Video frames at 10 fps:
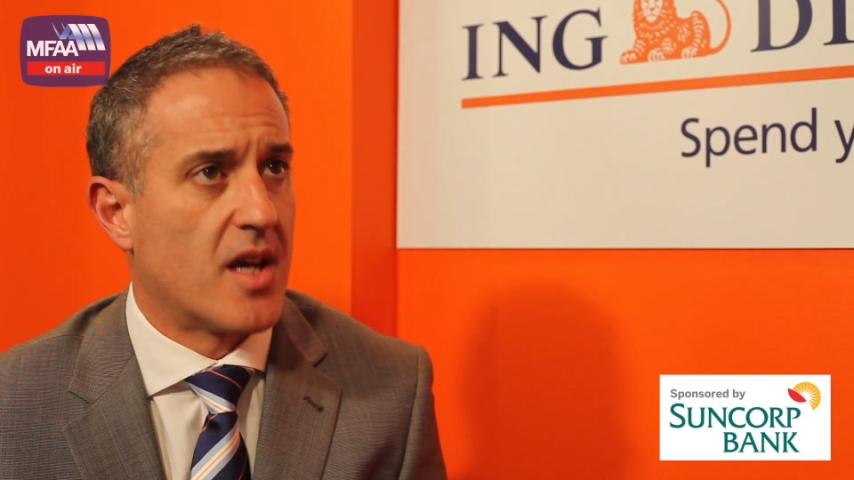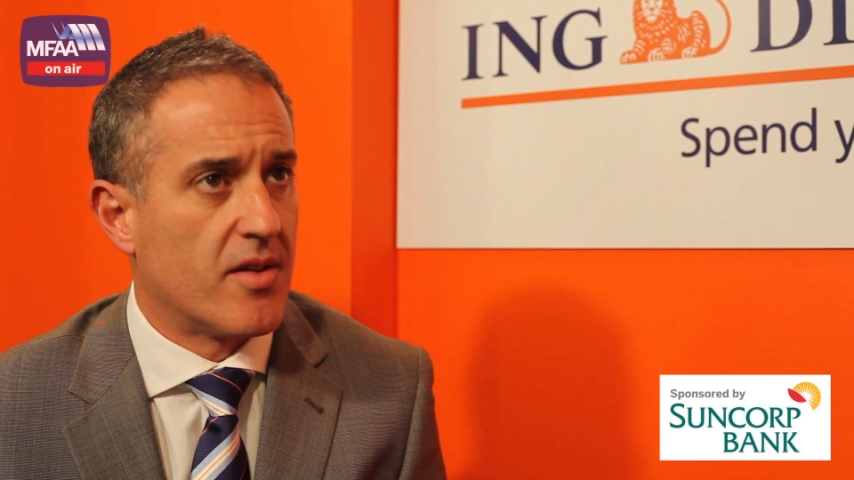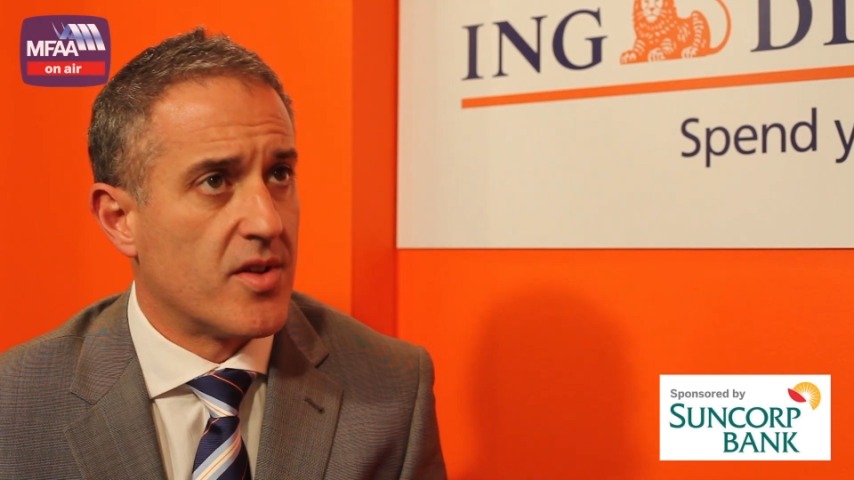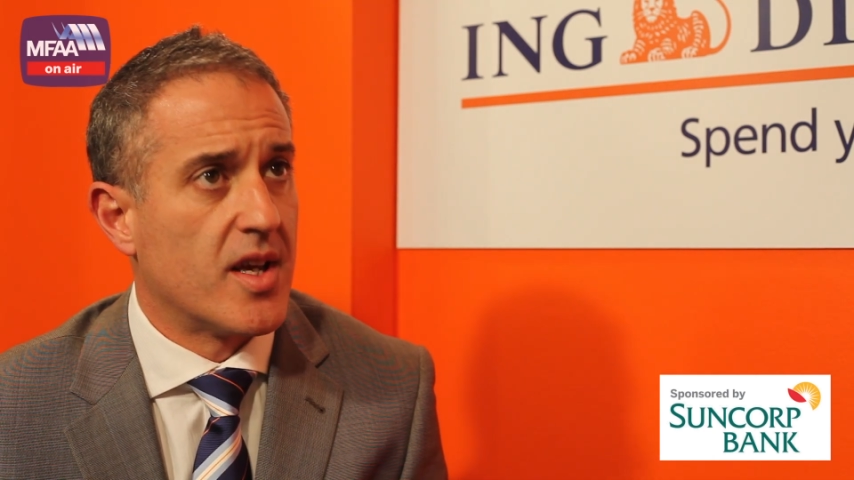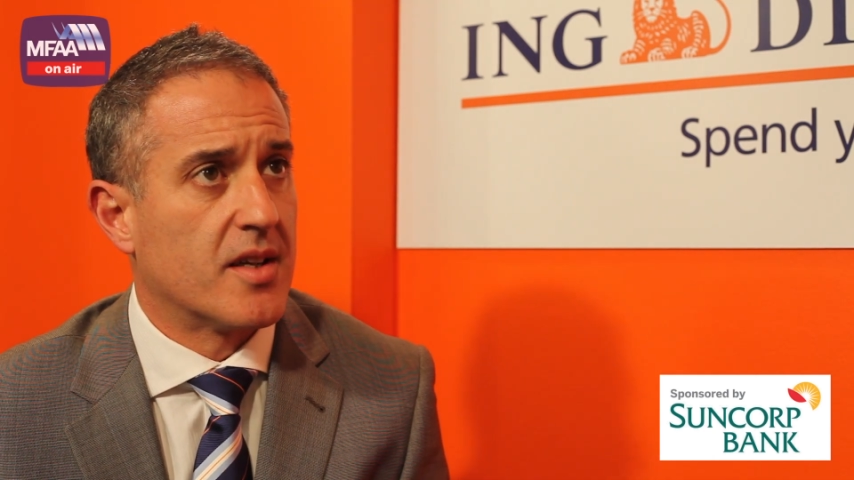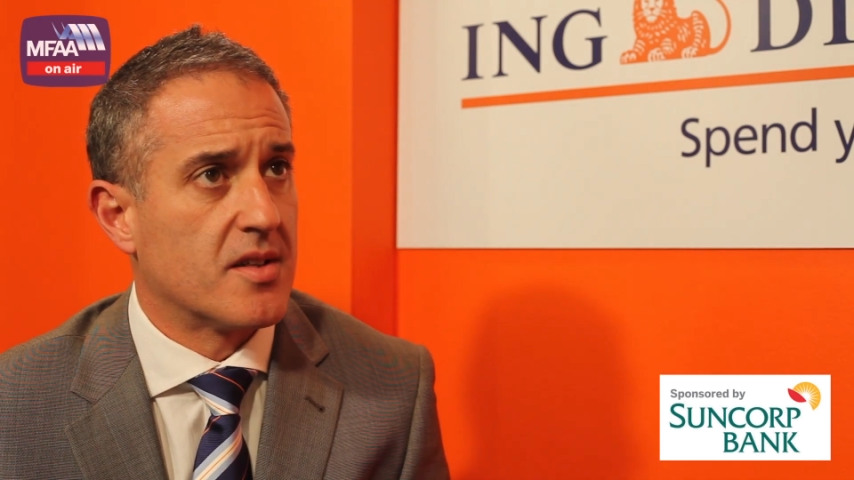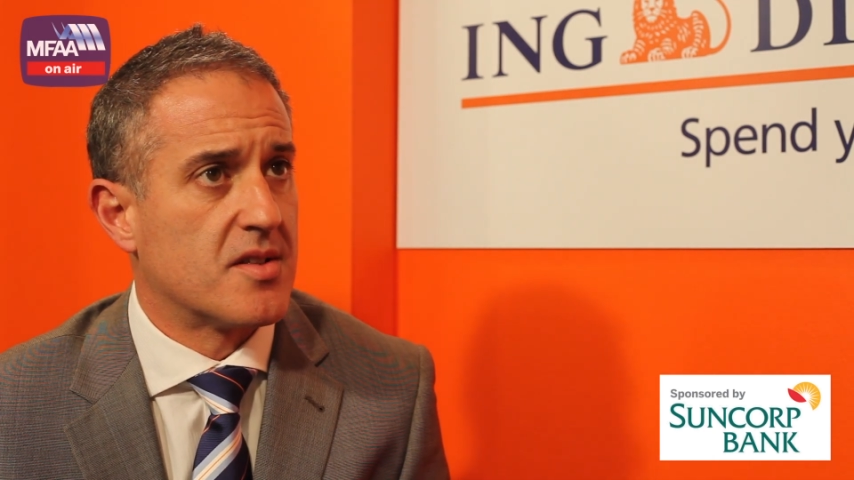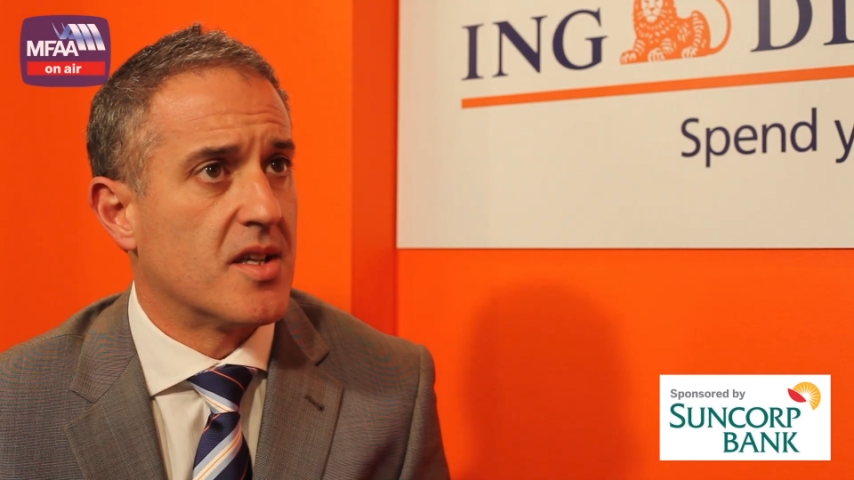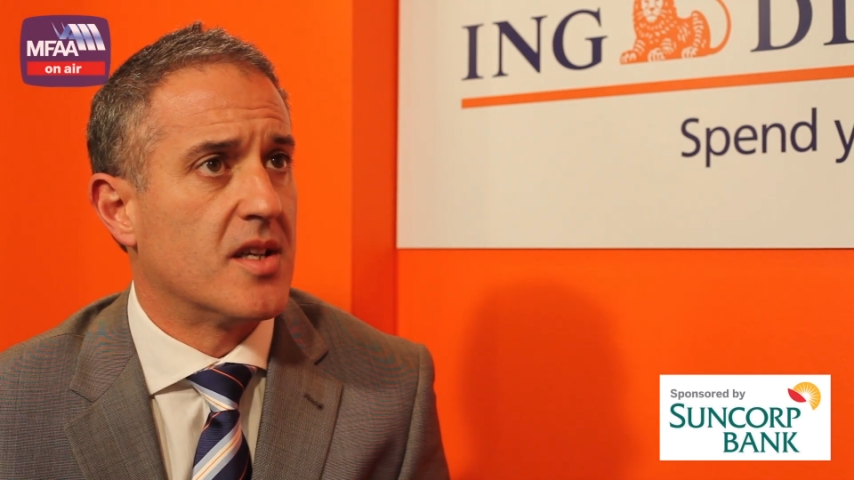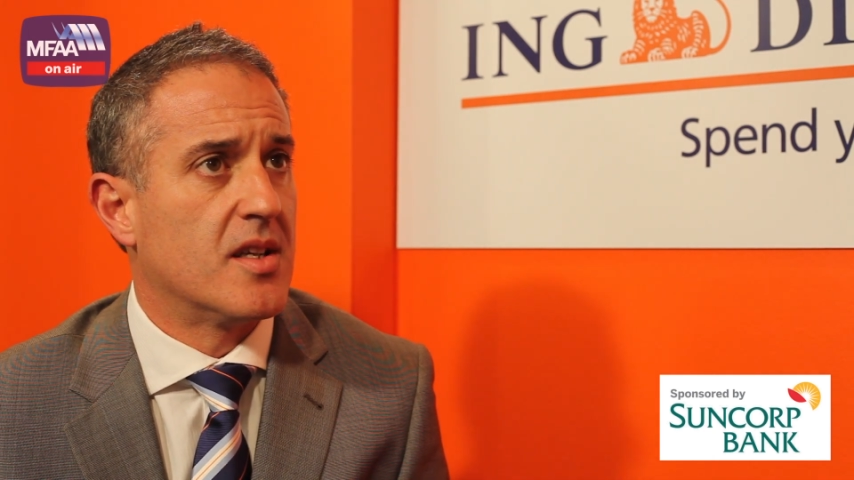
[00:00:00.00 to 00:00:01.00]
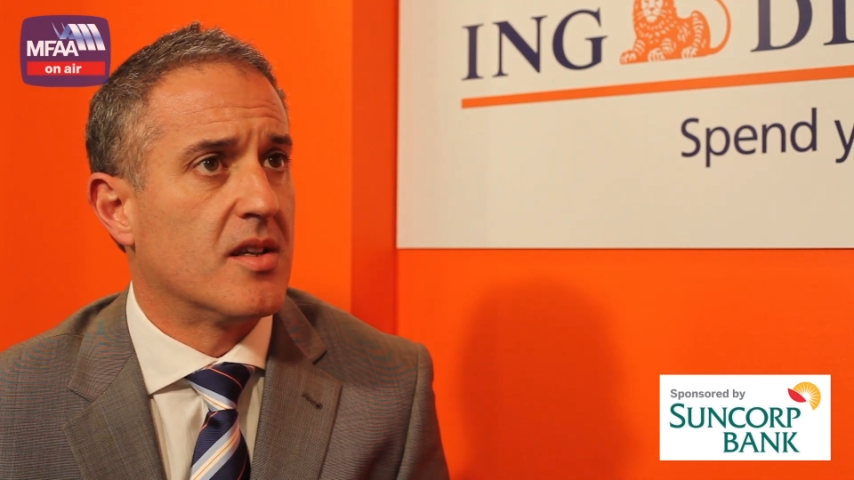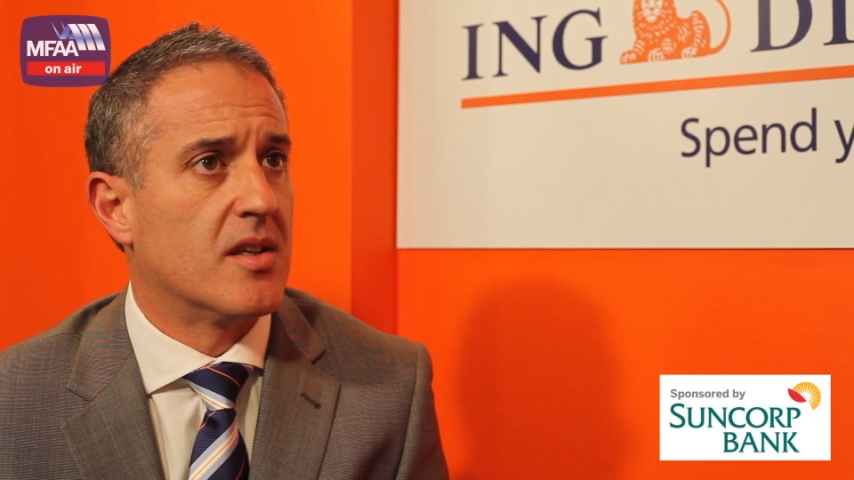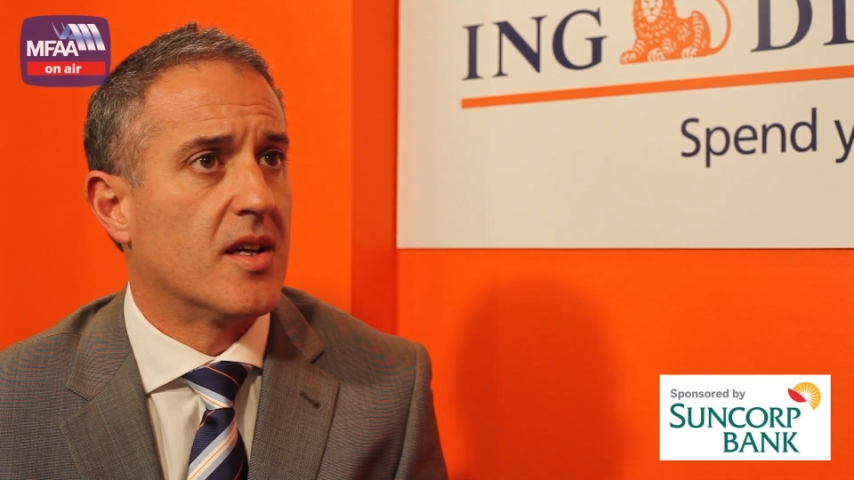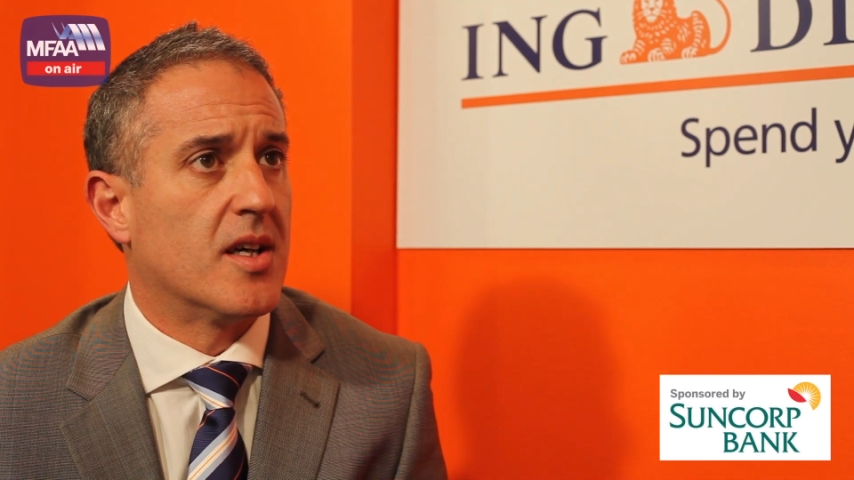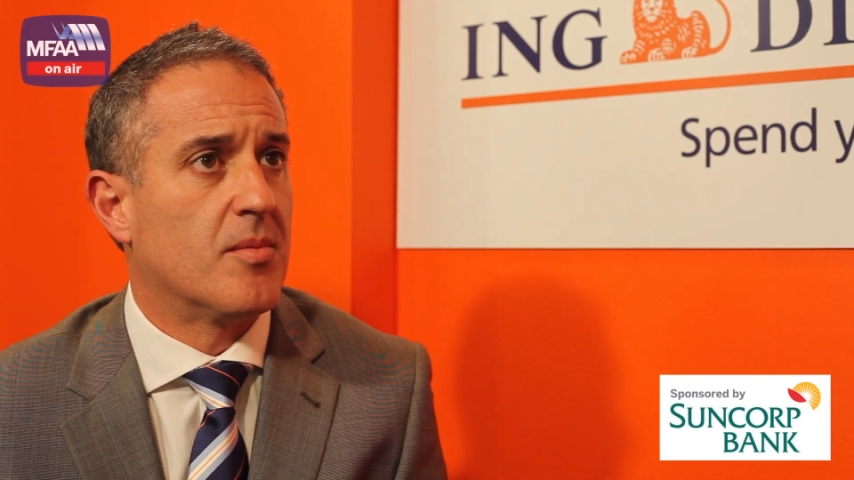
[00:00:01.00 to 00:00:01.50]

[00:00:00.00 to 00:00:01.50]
have the understanding